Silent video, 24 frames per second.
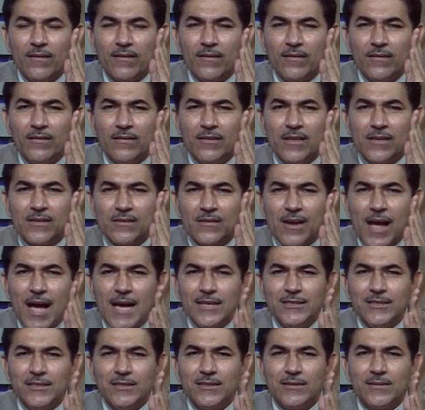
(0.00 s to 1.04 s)
the
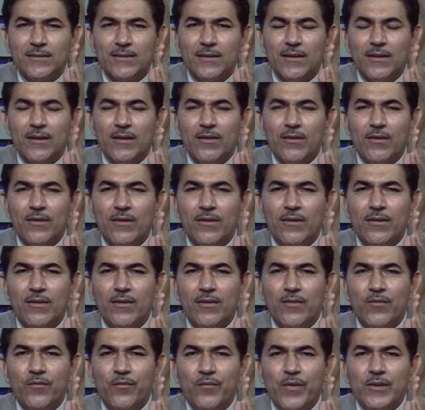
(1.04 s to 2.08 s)
tasks
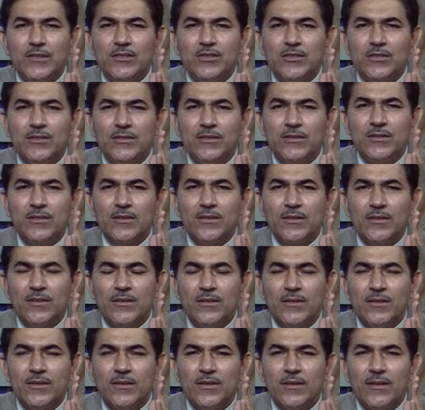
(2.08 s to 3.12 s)
which
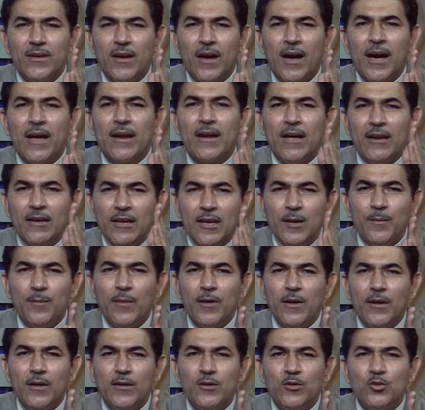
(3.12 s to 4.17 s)
are
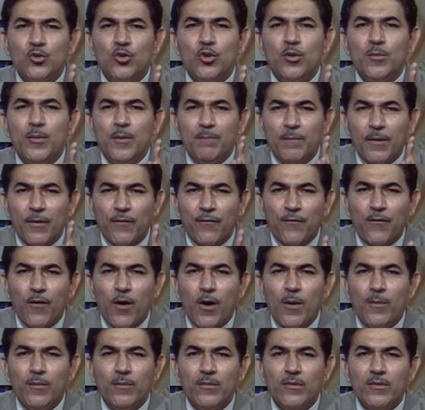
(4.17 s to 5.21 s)
unable to be
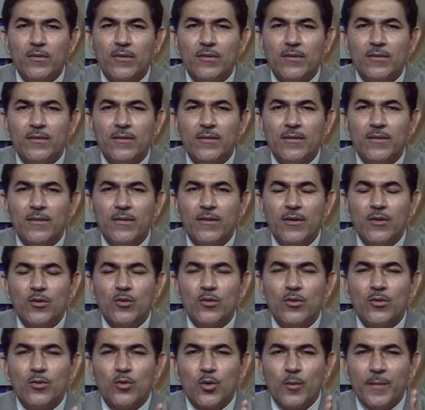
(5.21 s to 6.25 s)
performed,
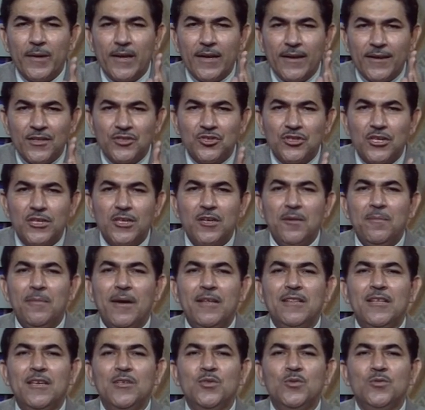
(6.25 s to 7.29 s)
to be initiated by
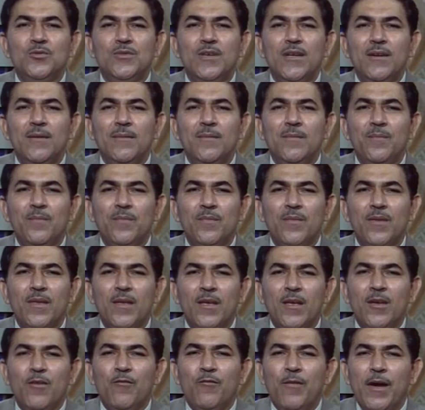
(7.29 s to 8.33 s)
the user.
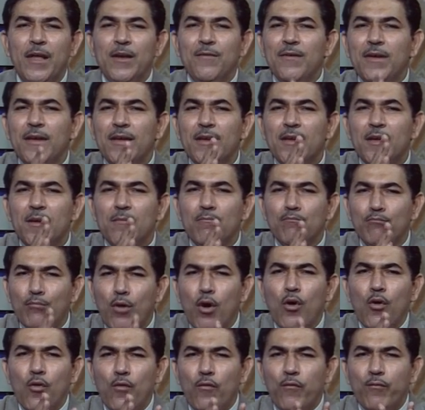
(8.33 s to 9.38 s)
When we
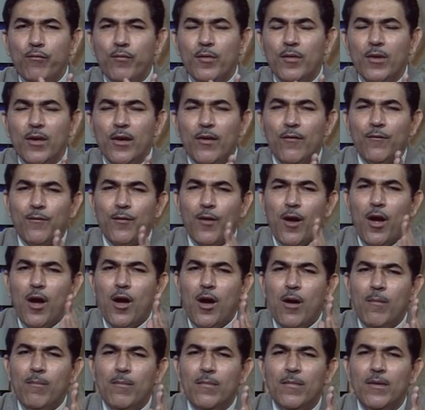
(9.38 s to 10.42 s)
move
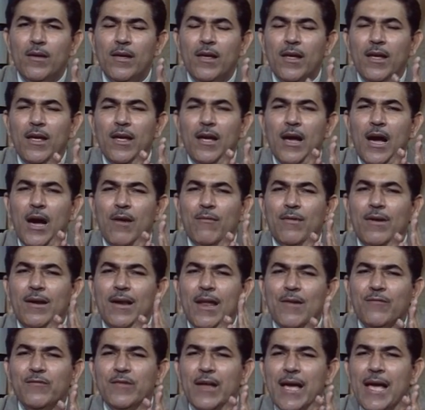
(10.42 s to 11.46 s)
from our
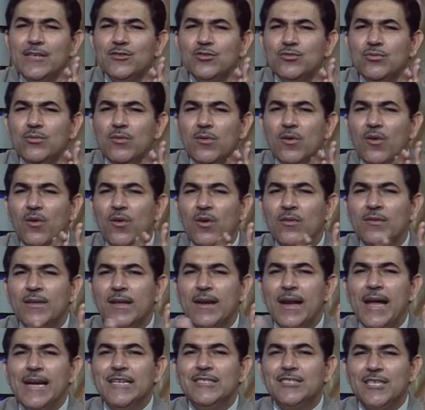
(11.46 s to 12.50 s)
left as to on the
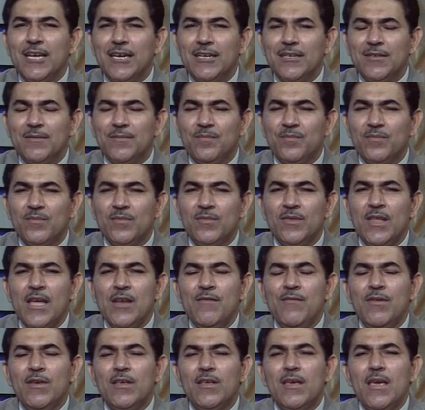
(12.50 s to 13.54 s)
right side, then
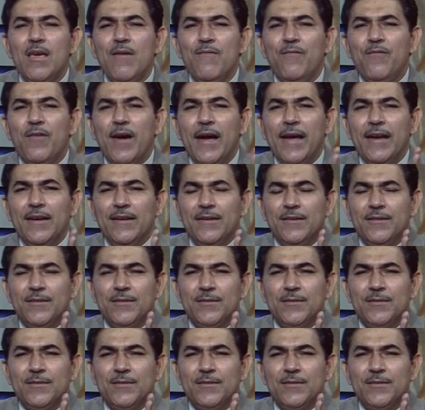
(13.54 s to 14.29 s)
we keep find,